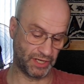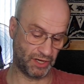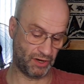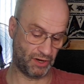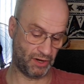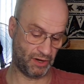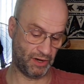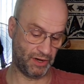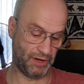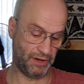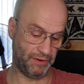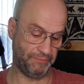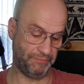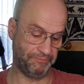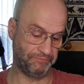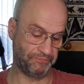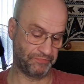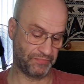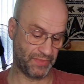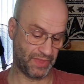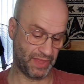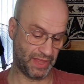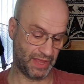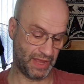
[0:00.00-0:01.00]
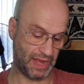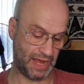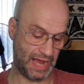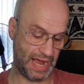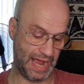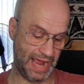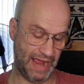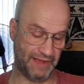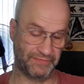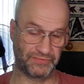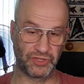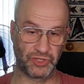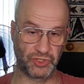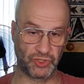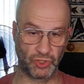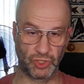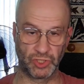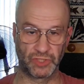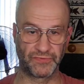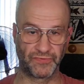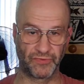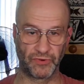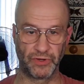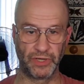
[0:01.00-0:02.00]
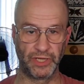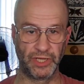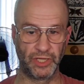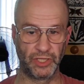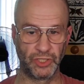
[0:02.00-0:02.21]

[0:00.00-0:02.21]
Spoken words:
I have to search for